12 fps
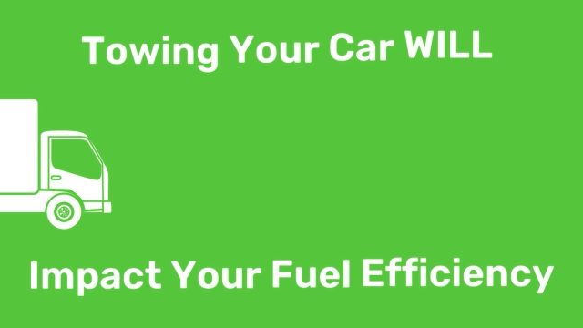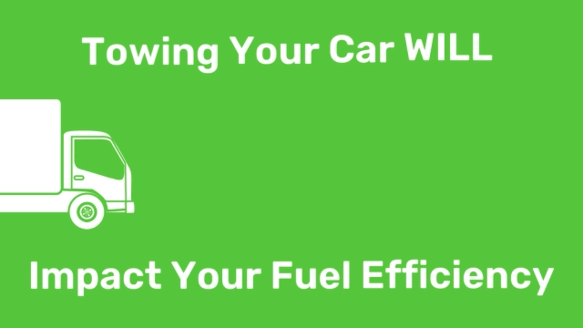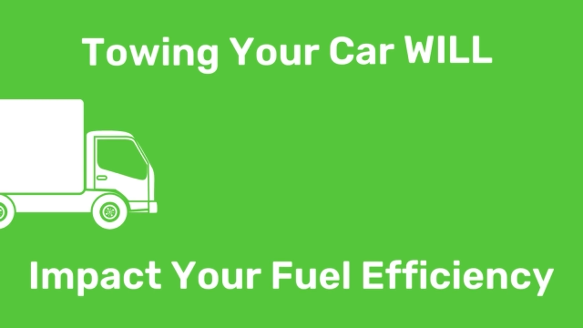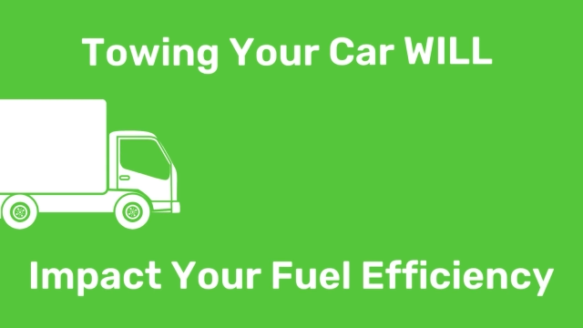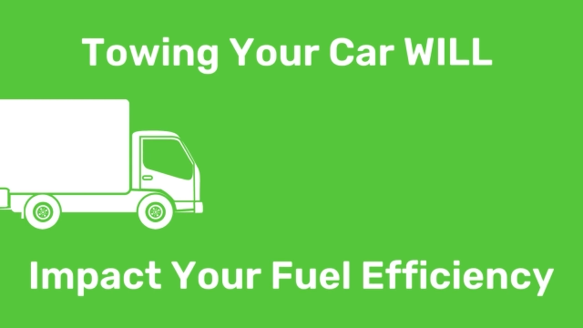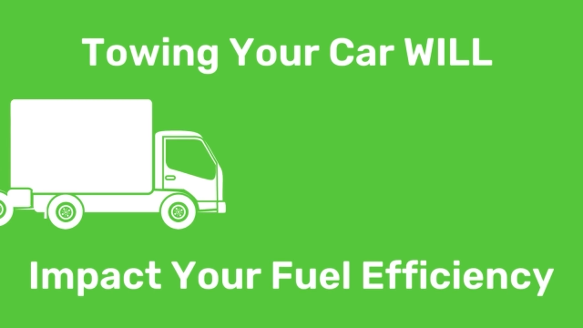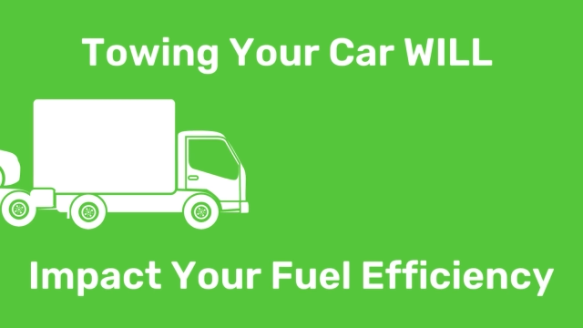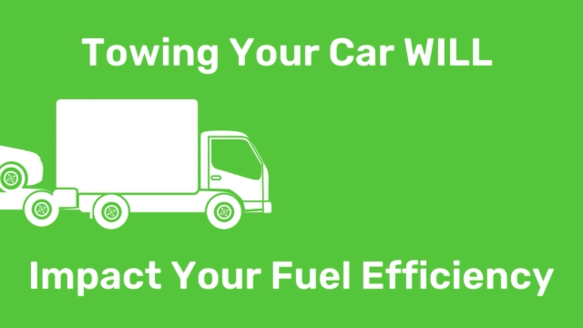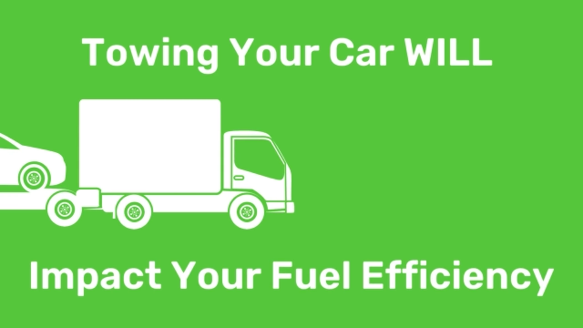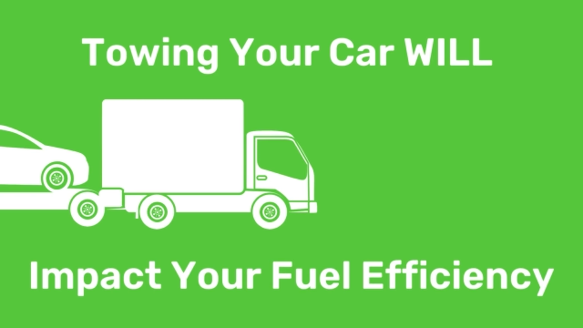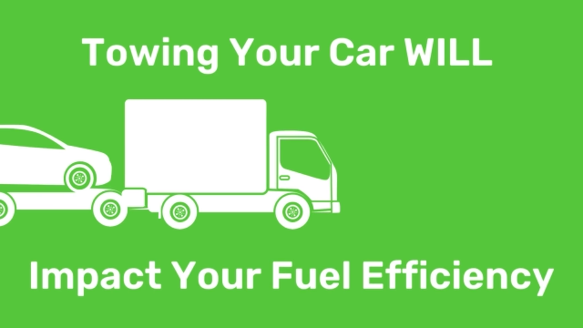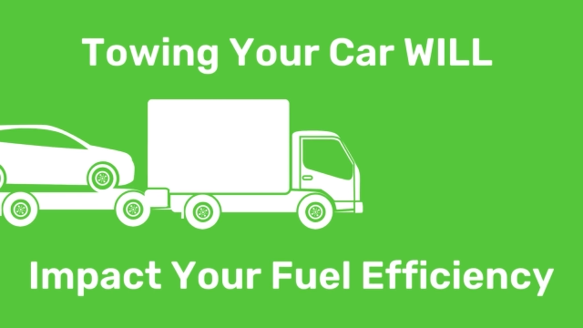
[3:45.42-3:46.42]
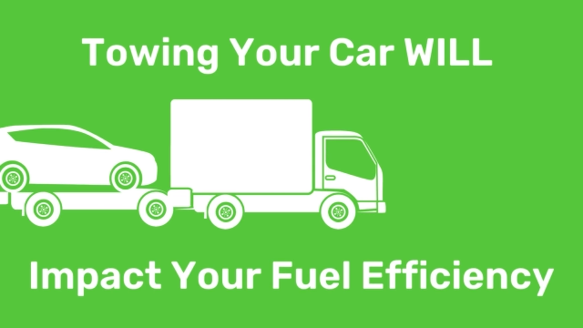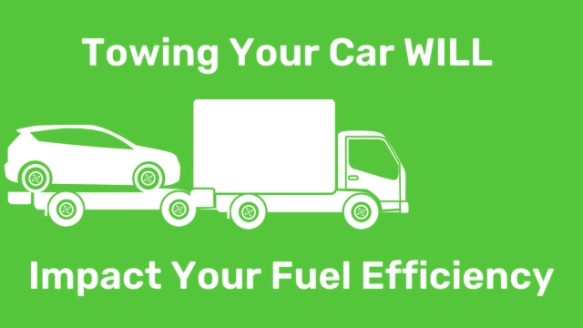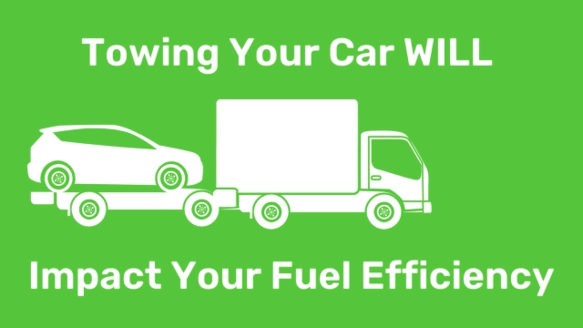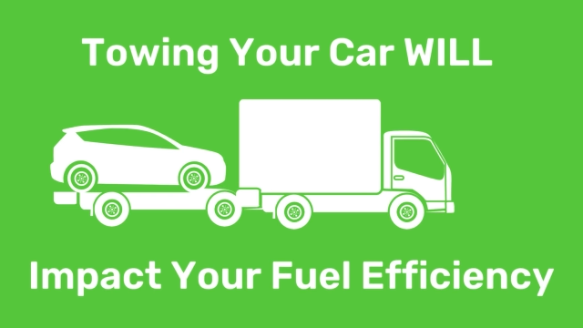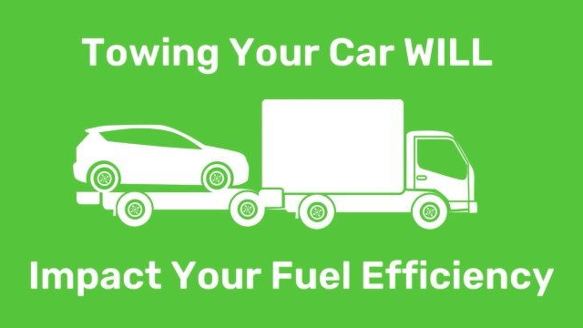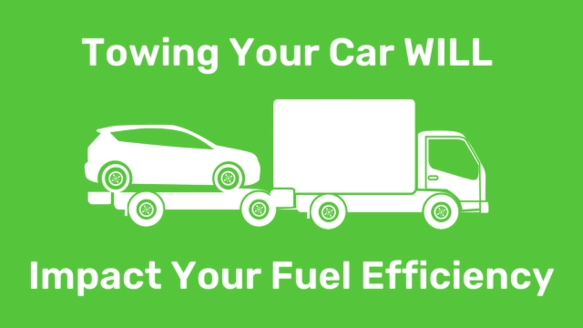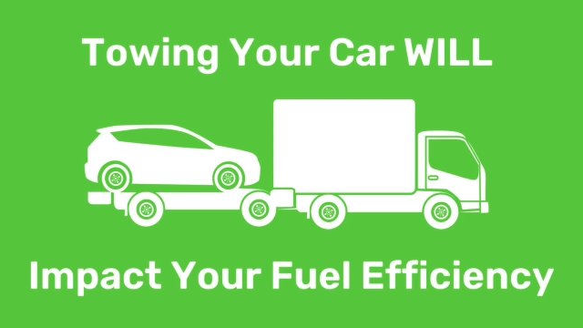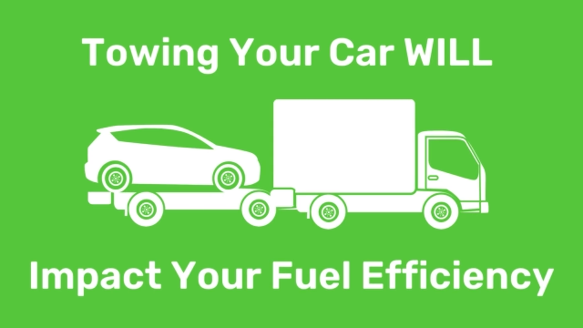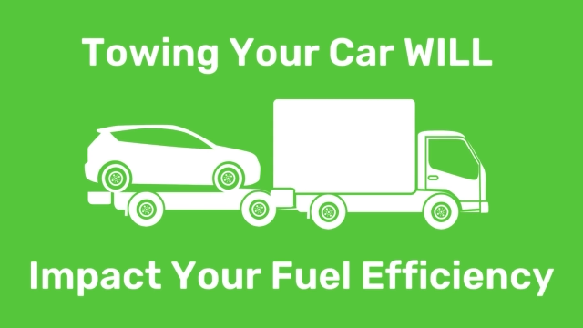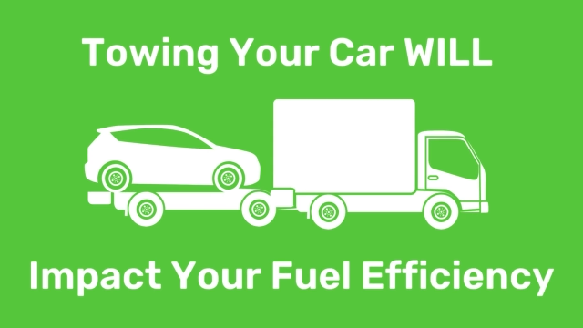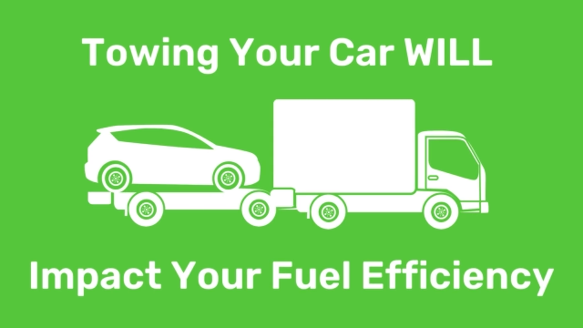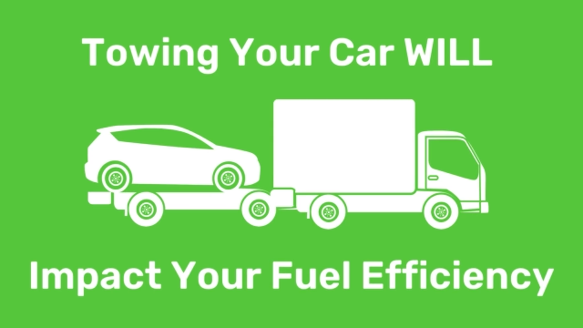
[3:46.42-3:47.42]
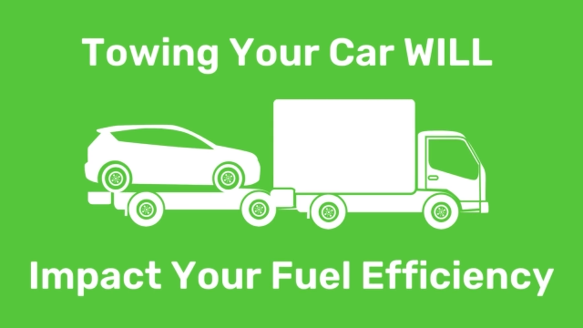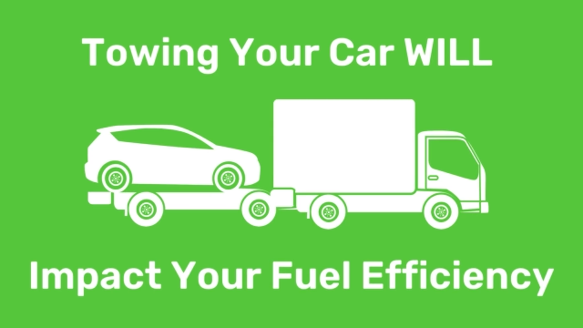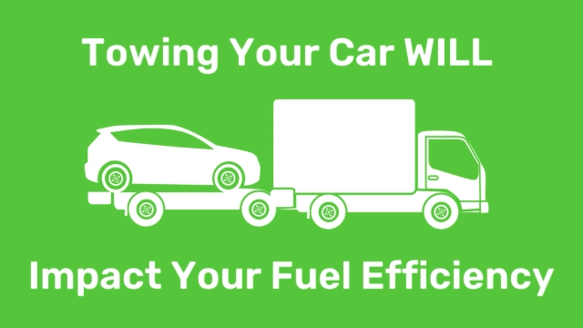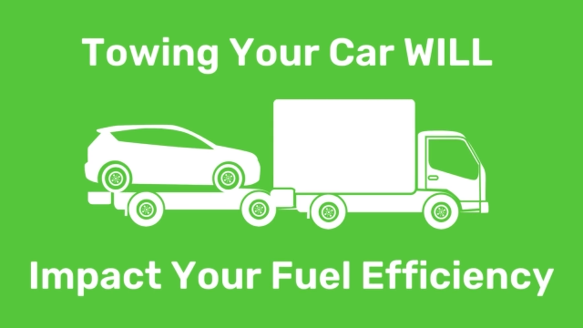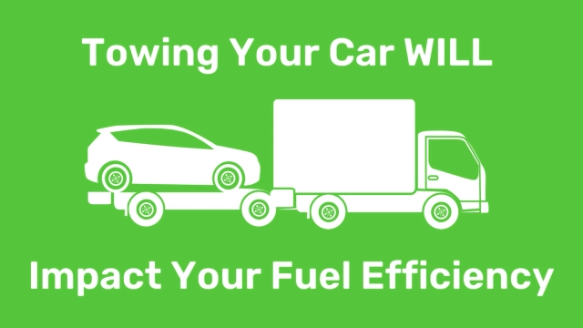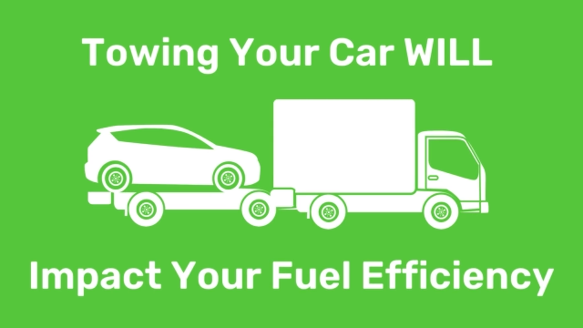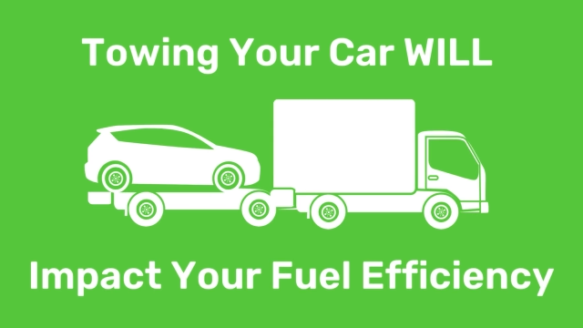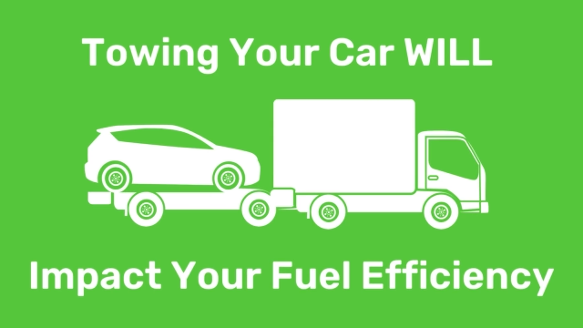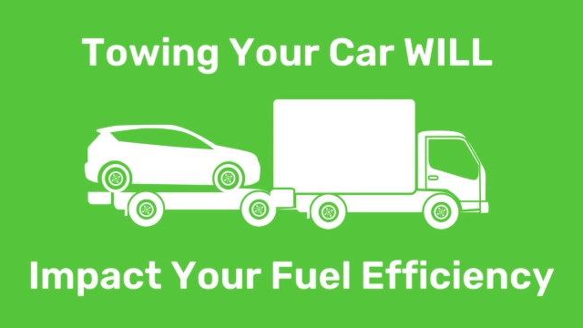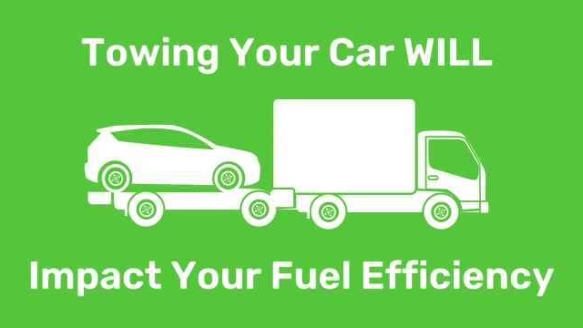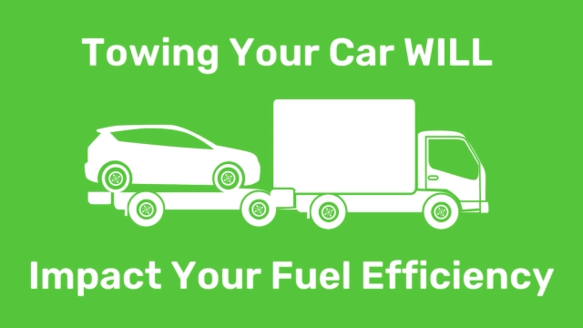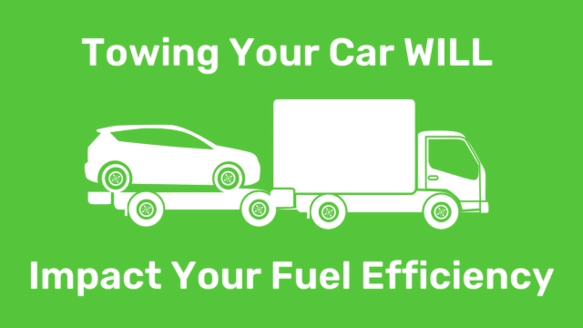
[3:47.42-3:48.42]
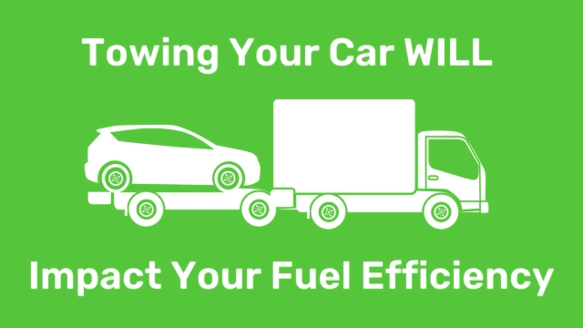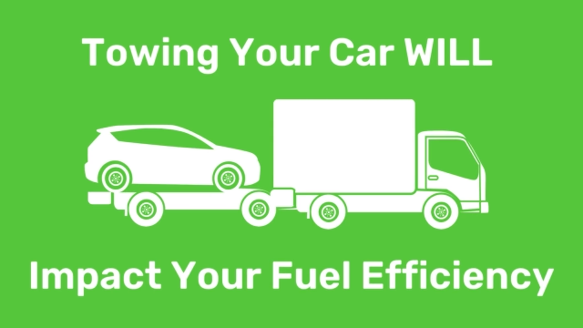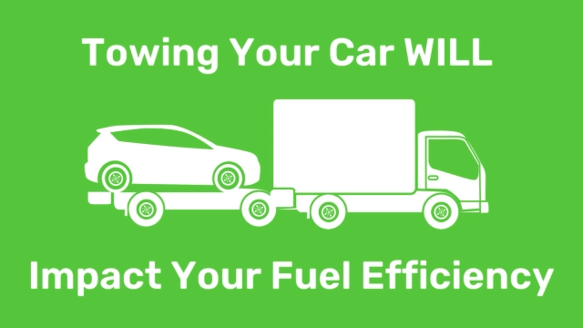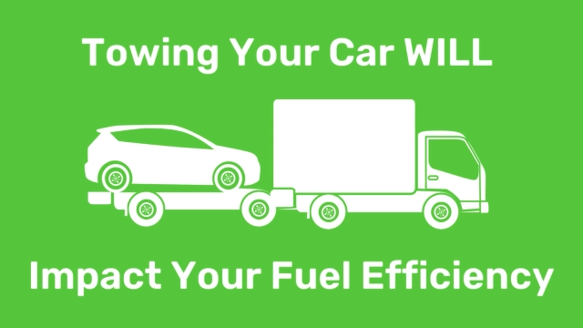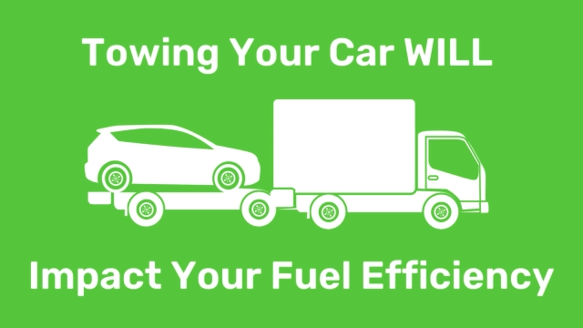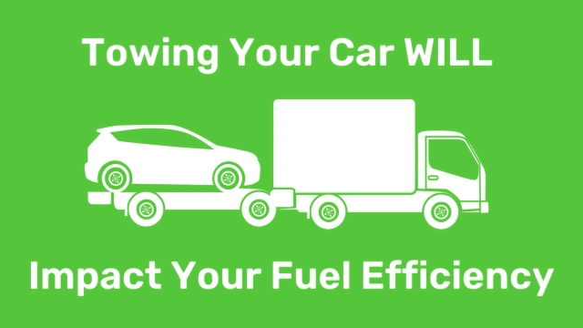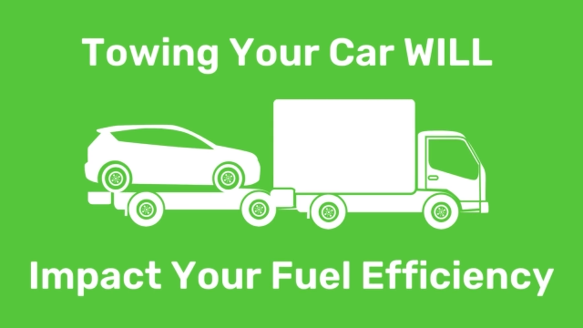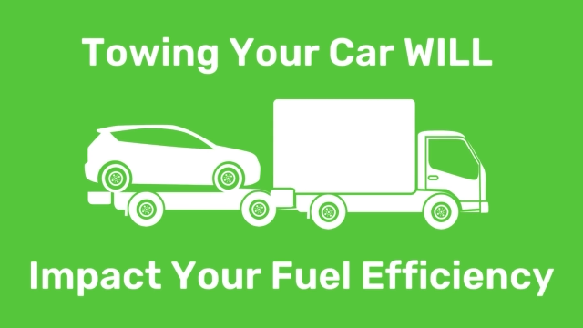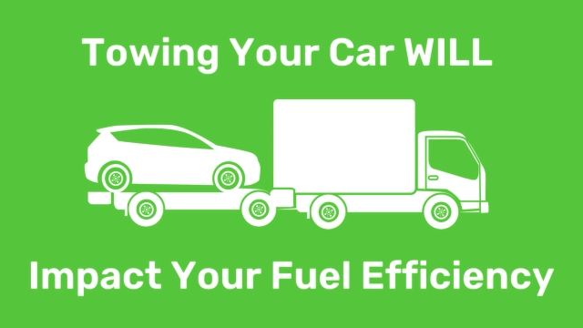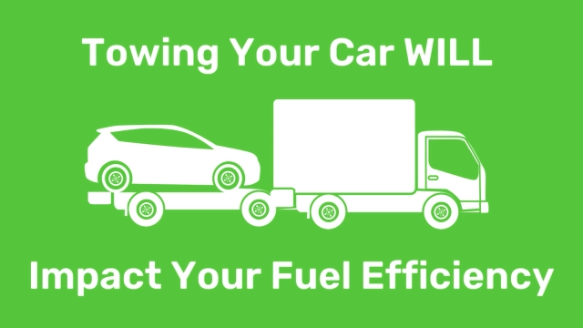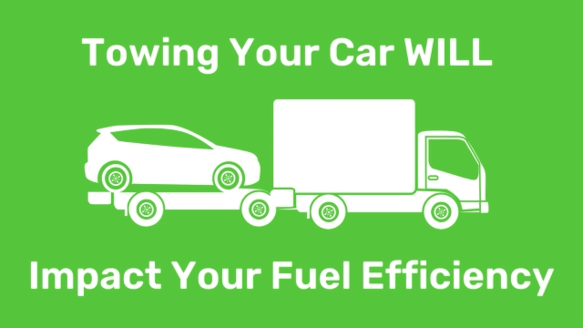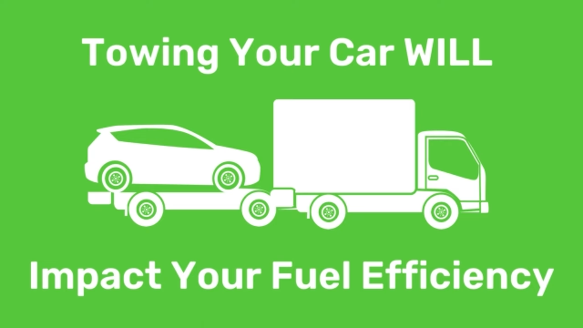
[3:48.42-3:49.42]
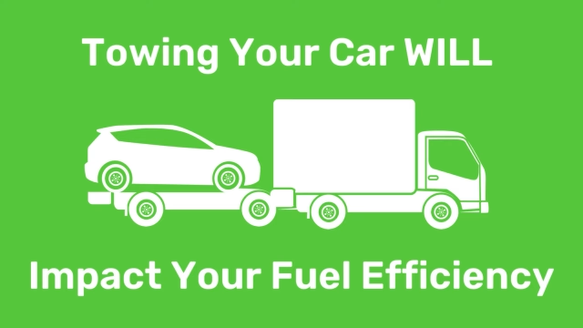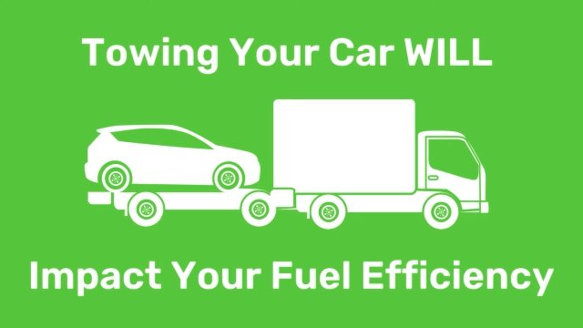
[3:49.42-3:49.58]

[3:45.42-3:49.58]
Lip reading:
(no speaker visible)